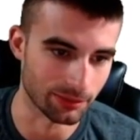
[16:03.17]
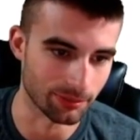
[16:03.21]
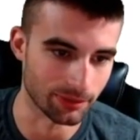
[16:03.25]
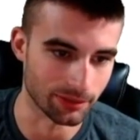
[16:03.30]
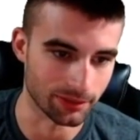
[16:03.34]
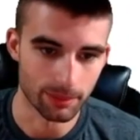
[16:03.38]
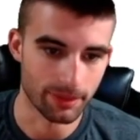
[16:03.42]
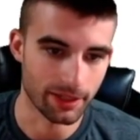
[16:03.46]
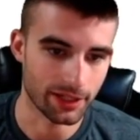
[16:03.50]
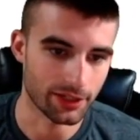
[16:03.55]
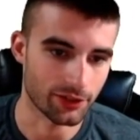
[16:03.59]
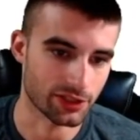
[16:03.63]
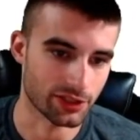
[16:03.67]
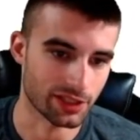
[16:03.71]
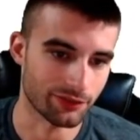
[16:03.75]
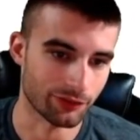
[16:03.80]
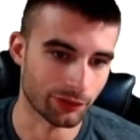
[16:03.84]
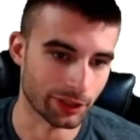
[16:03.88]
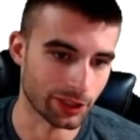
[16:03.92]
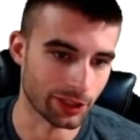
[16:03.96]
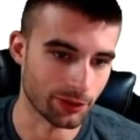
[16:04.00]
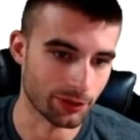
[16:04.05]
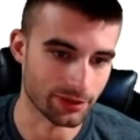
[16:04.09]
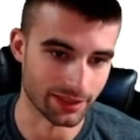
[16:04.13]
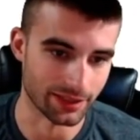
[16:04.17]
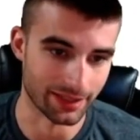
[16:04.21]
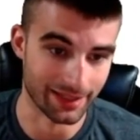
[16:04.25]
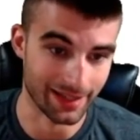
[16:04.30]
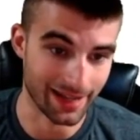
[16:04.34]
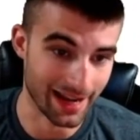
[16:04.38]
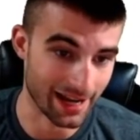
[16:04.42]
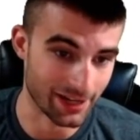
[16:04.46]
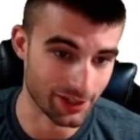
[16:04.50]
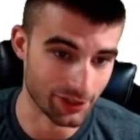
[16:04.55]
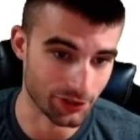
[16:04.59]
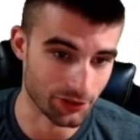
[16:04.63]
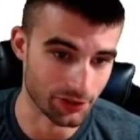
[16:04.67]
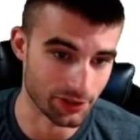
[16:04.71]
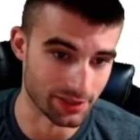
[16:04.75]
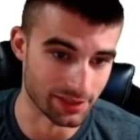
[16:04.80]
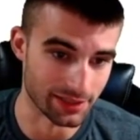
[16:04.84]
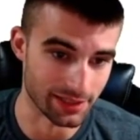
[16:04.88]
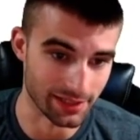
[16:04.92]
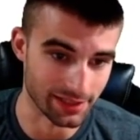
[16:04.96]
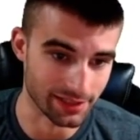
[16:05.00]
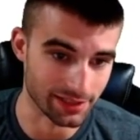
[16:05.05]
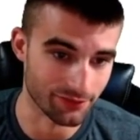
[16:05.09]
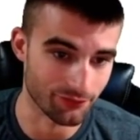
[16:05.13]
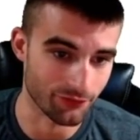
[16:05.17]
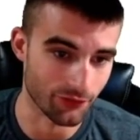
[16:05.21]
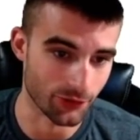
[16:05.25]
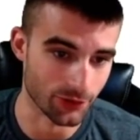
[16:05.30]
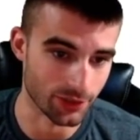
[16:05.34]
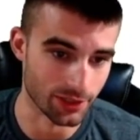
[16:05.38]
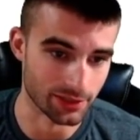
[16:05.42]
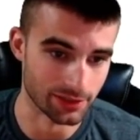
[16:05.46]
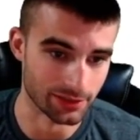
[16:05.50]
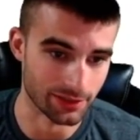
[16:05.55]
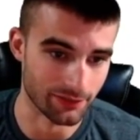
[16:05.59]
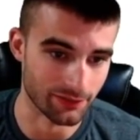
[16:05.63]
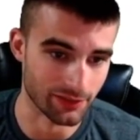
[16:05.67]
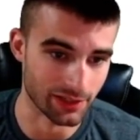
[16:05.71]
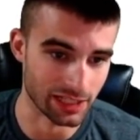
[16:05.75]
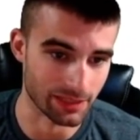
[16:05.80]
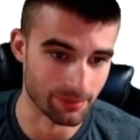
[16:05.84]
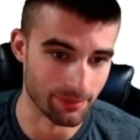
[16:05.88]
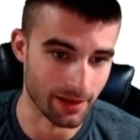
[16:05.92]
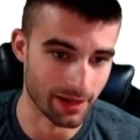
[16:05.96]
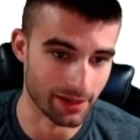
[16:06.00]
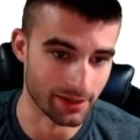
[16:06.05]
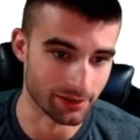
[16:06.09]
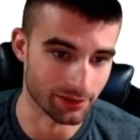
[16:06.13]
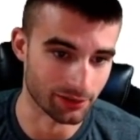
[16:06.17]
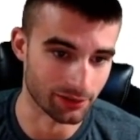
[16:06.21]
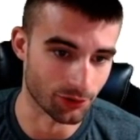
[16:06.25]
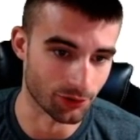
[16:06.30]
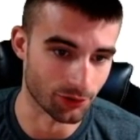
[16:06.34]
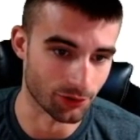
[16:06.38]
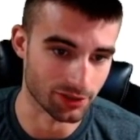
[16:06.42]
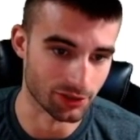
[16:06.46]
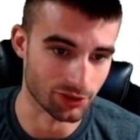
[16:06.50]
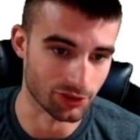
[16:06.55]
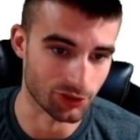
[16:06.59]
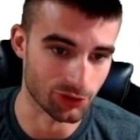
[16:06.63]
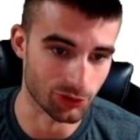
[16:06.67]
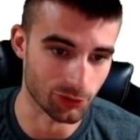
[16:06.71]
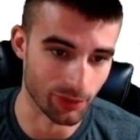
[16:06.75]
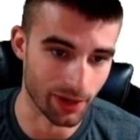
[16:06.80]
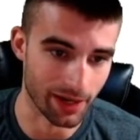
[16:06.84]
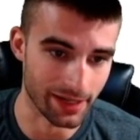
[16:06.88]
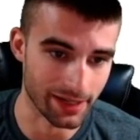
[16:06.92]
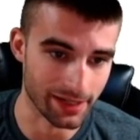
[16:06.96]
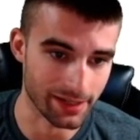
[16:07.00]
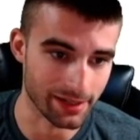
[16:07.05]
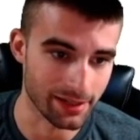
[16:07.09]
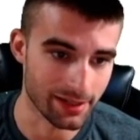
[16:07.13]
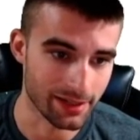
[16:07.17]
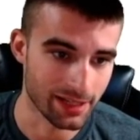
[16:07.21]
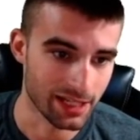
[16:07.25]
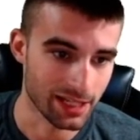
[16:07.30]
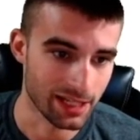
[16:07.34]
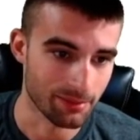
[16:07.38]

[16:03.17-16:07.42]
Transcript: But Pedro Severino is a catcher, is decent versus lefties, batting close to 280.